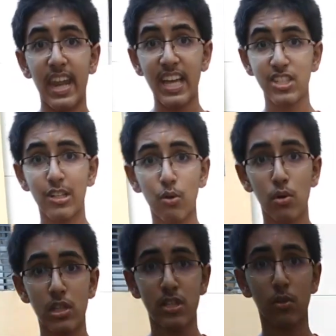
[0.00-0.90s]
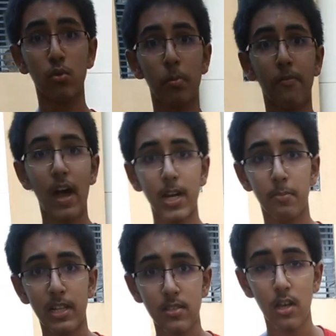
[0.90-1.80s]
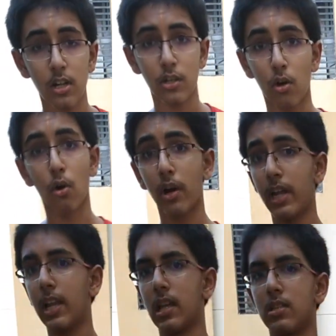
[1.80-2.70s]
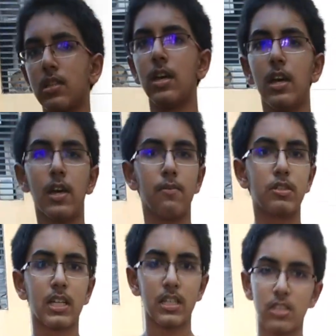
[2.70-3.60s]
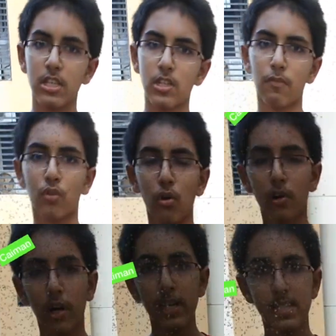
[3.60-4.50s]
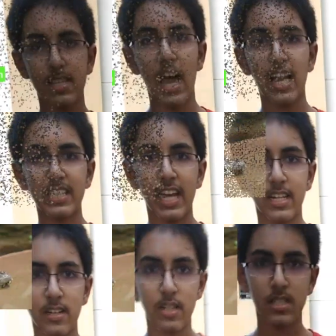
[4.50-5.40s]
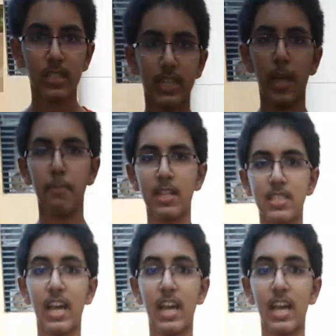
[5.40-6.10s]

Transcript: The next closest group of animals are the crocodilians, which consist of crocodiles, alligators, caimans and